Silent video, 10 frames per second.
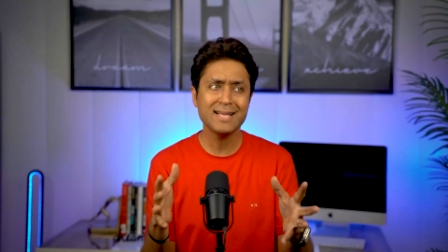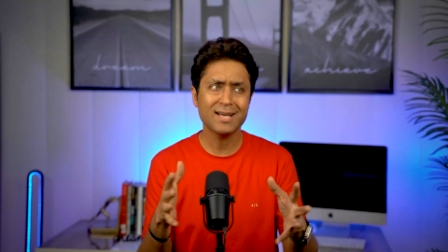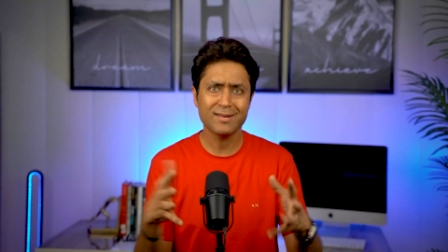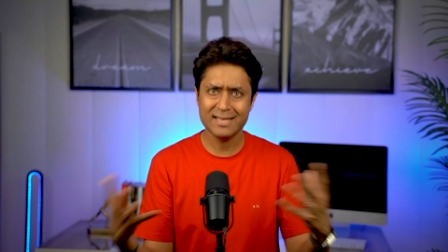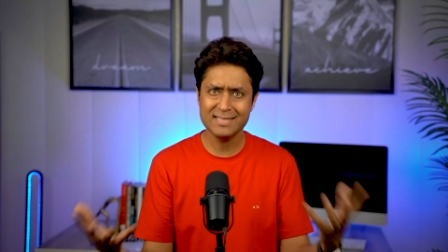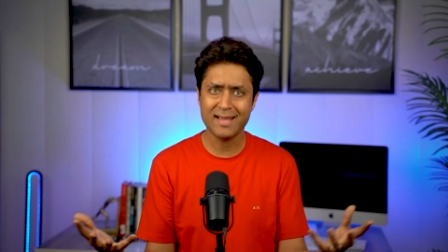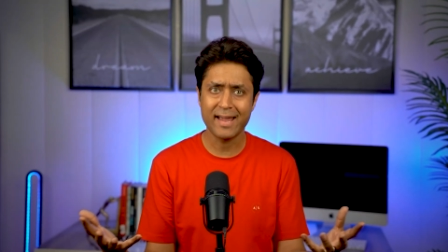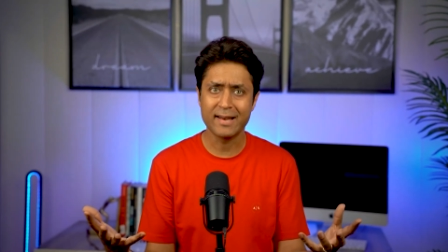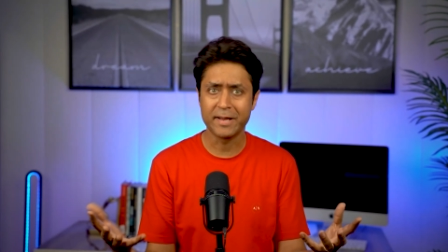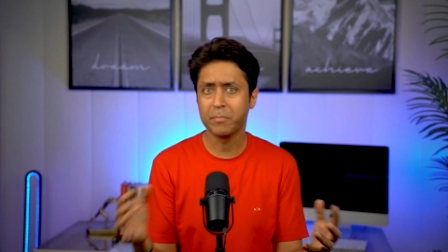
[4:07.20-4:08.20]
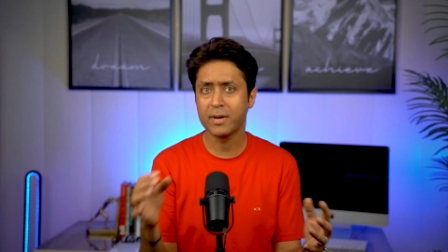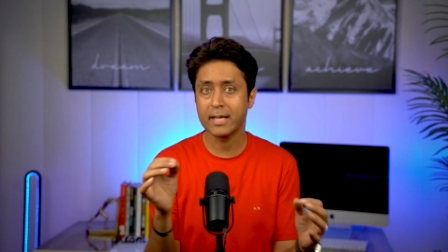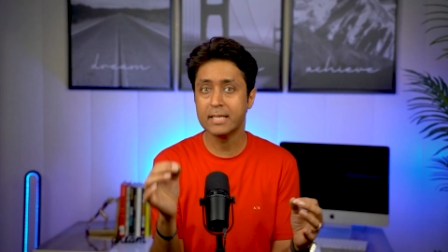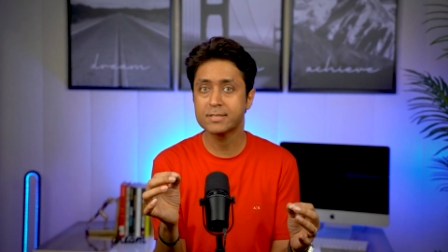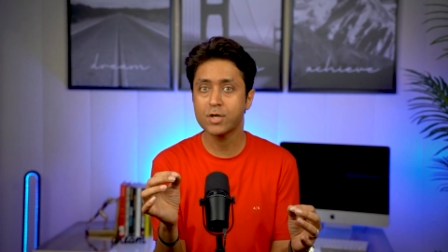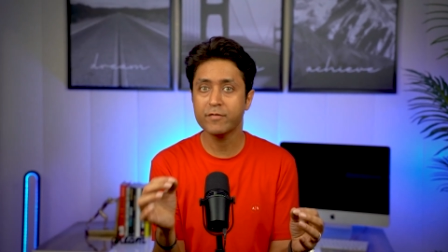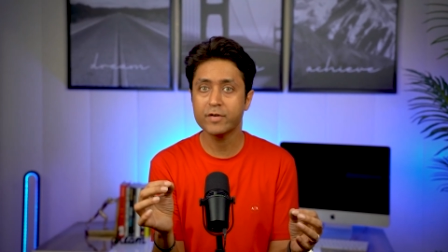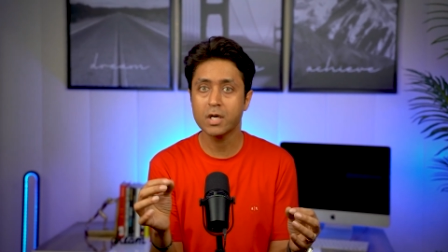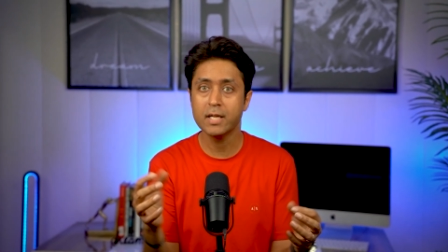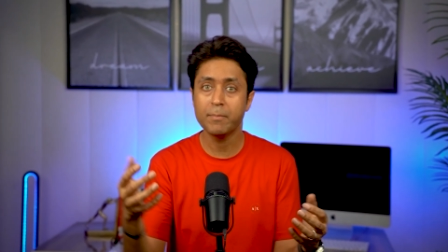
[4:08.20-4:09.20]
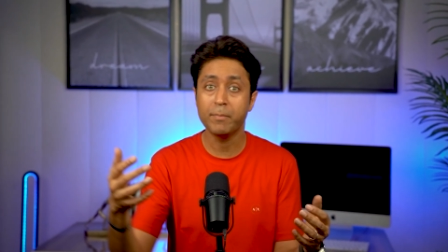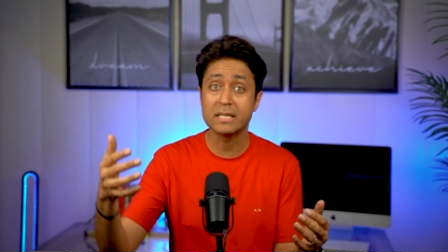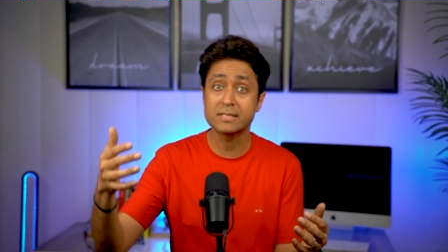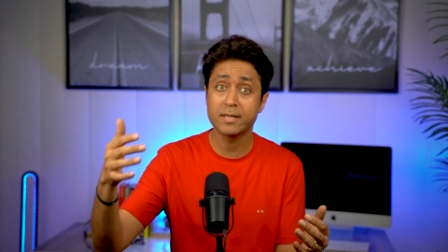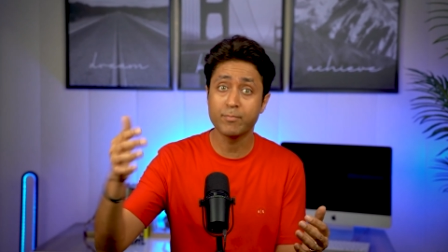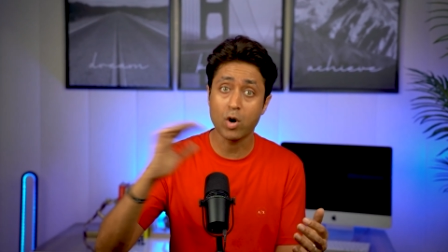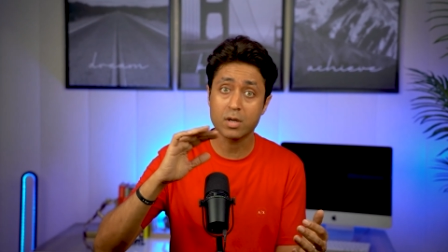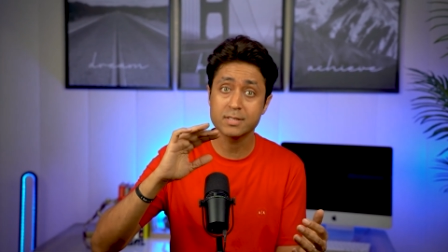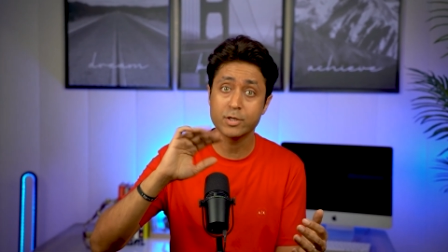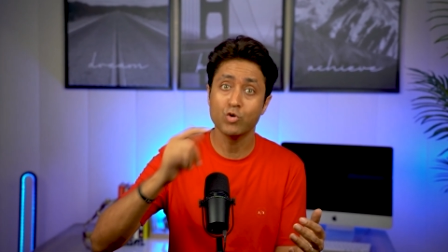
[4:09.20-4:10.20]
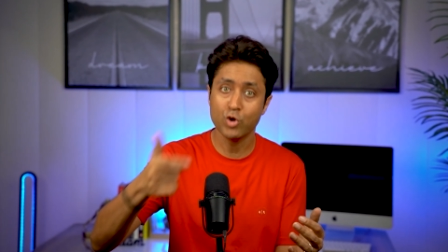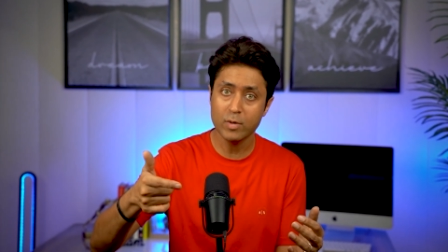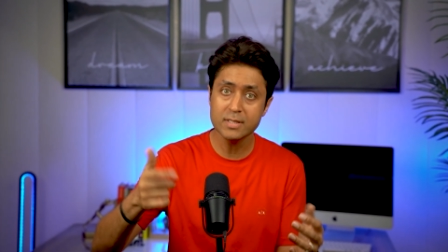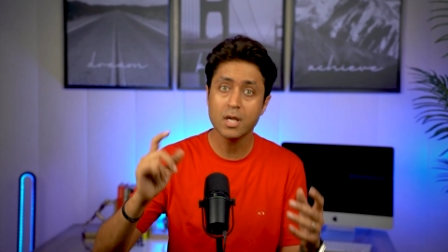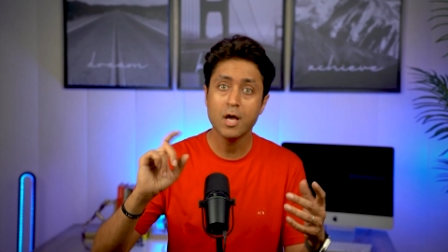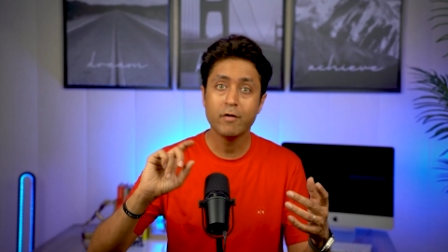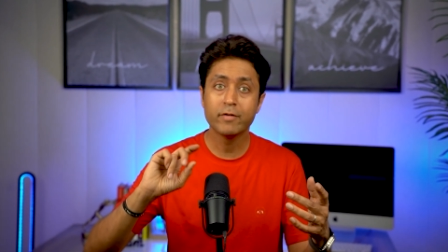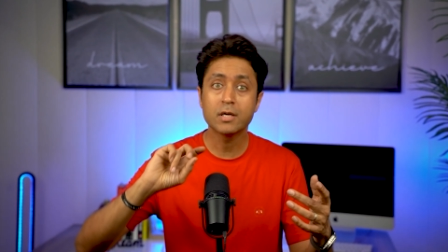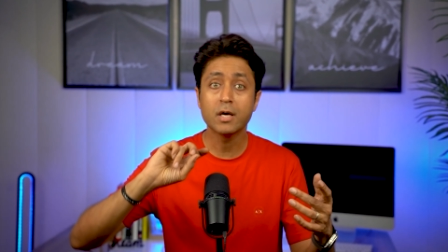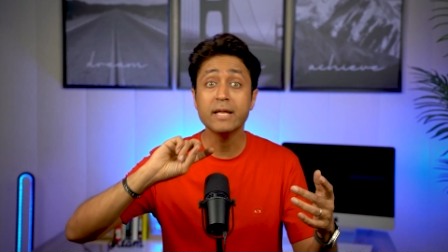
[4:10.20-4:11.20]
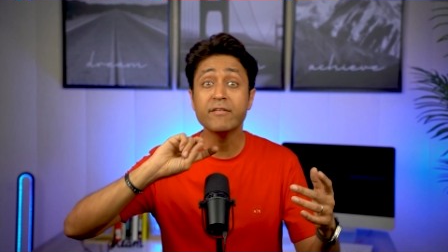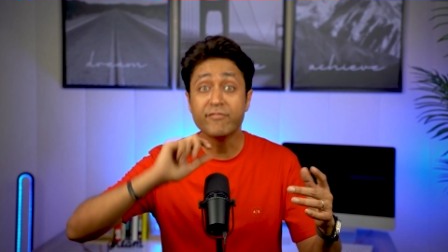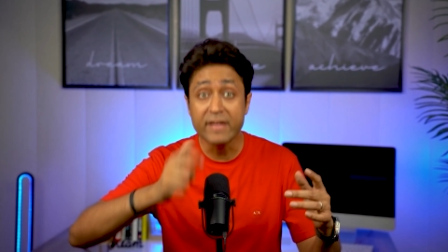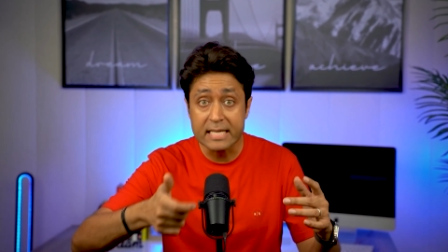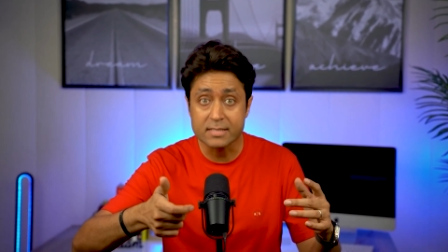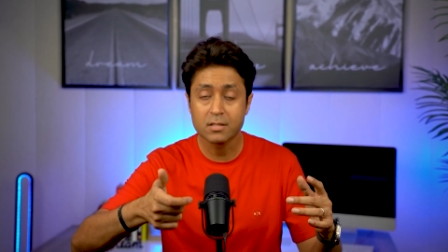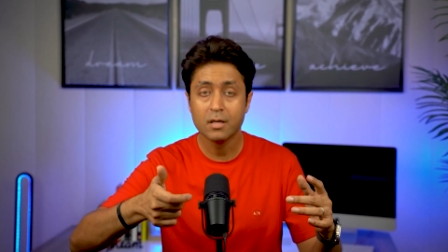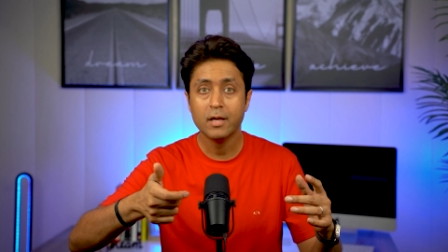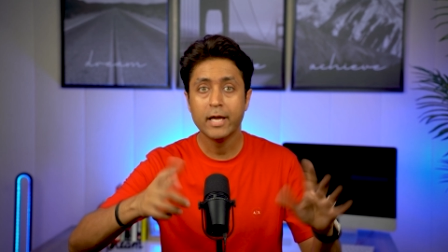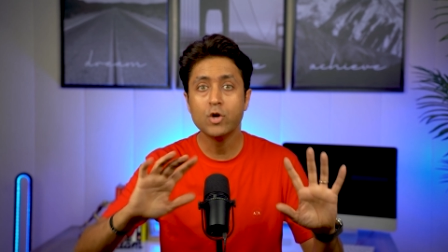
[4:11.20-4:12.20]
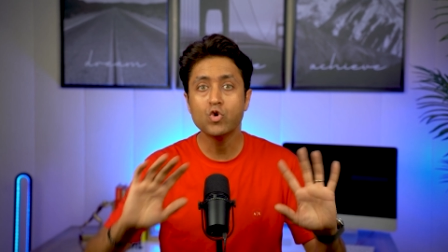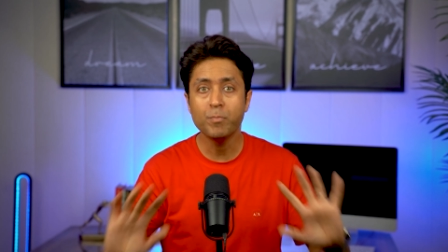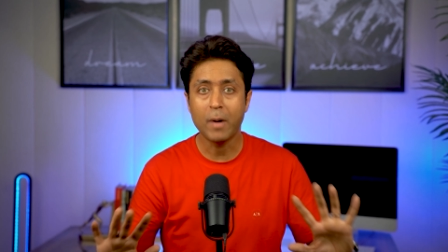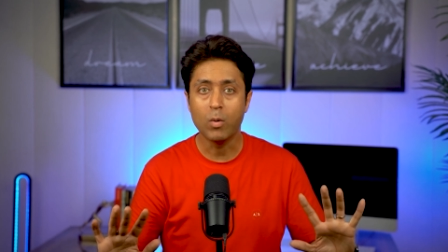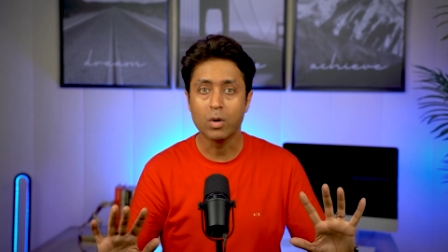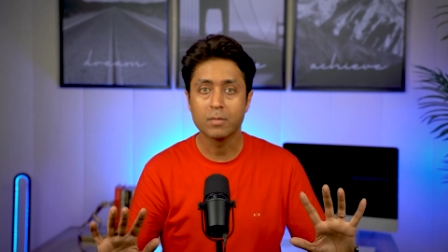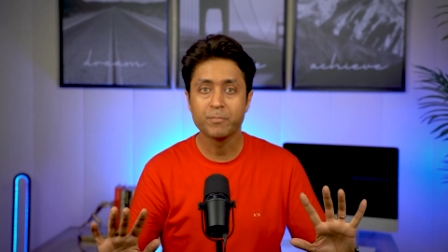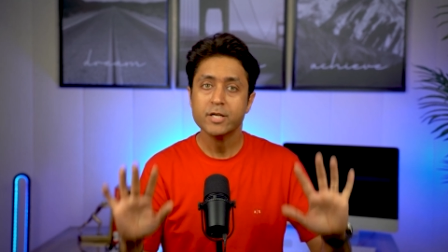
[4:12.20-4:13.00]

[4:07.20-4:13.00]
It's like recycling, but instead of turning plastic bottles into new ones, we are turning waste into power.